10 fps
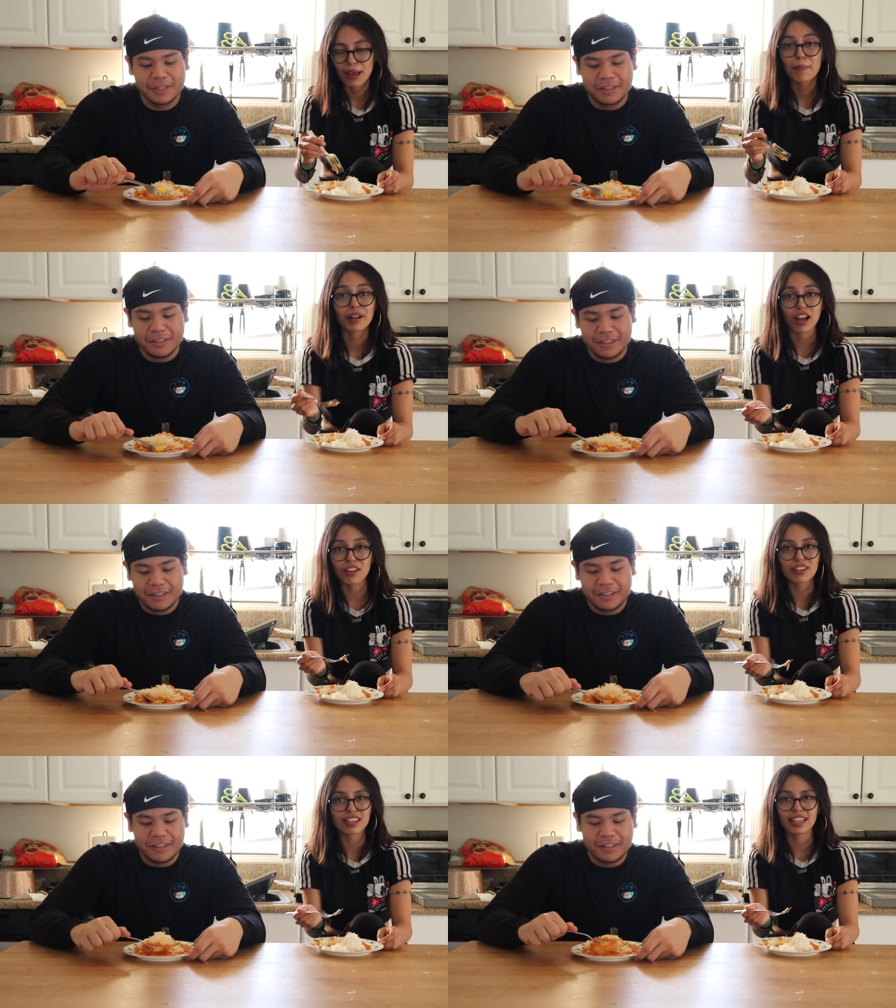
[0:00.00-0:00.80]
Speaker 1: But
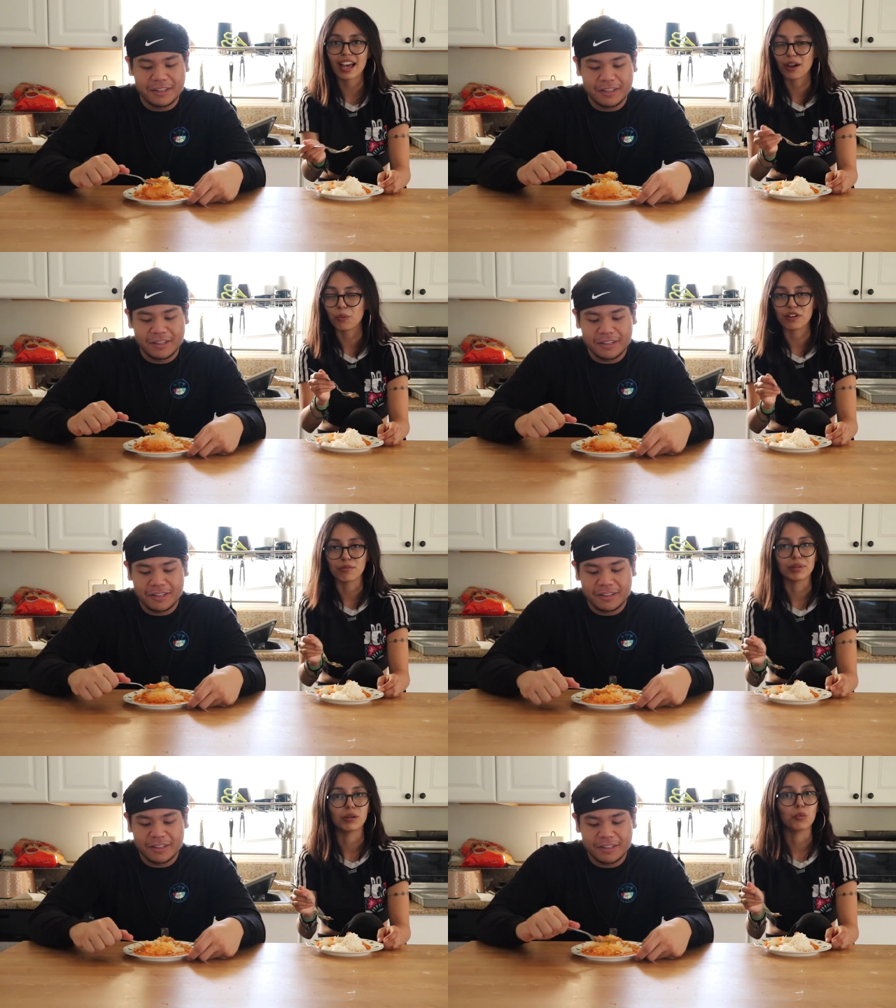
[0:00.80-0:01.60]
other than that, it would
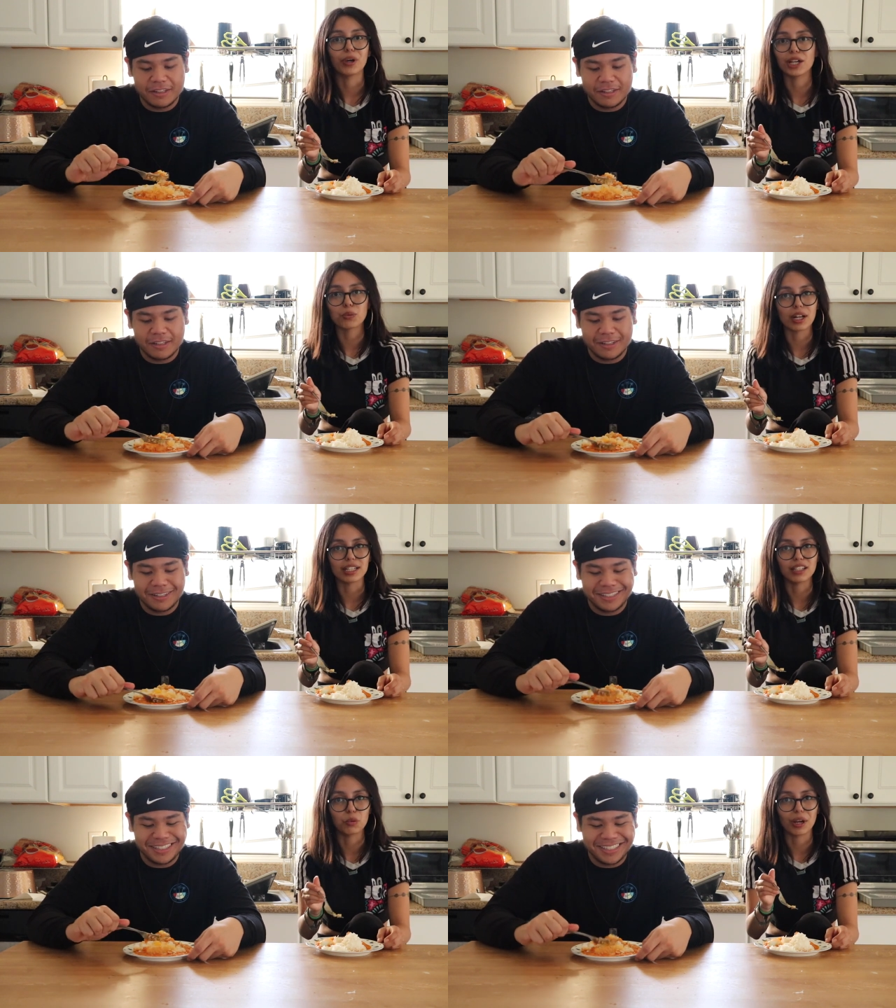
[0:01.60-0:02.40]
have been way
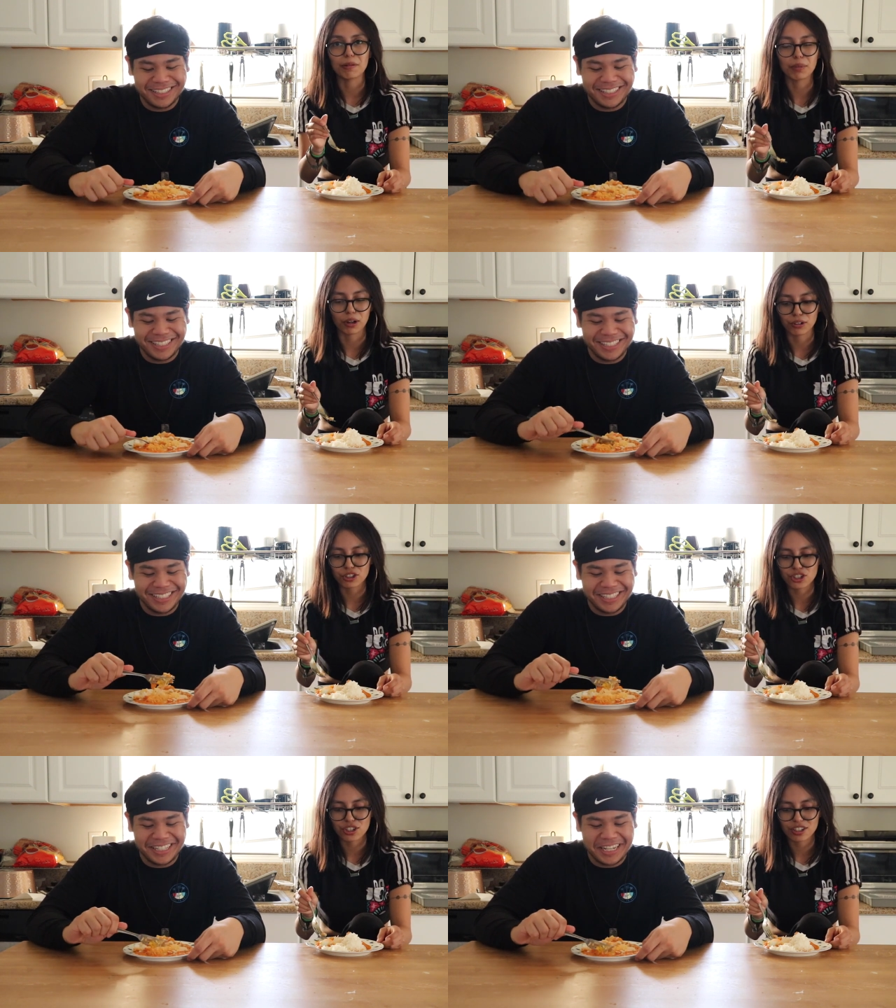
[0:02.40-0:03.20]
runny, way
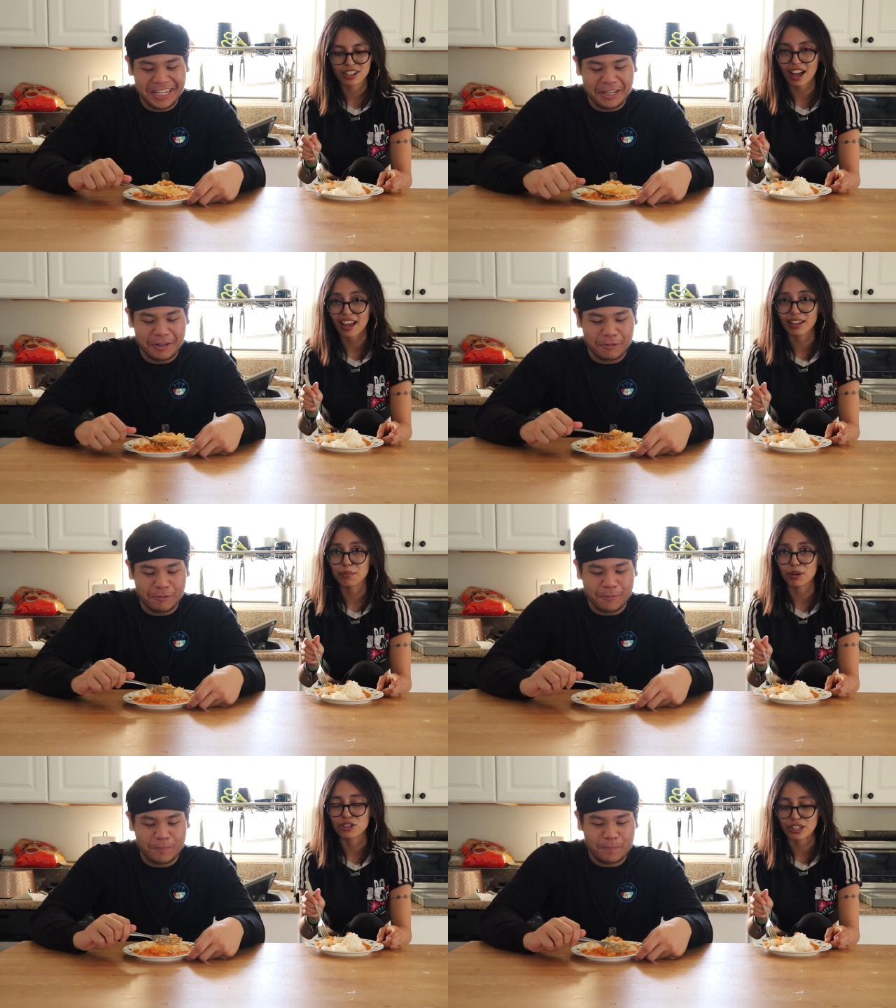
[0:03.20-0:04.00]
poached. I can
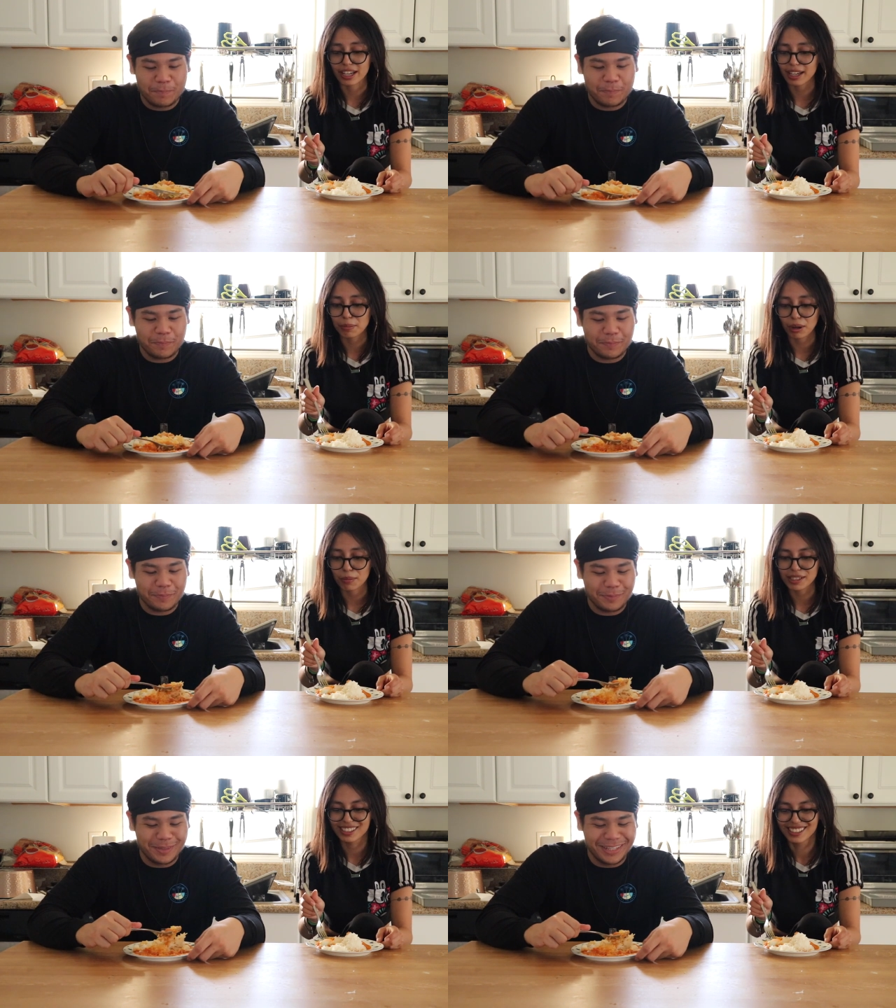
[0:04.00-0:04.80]
poach an egg, I promise.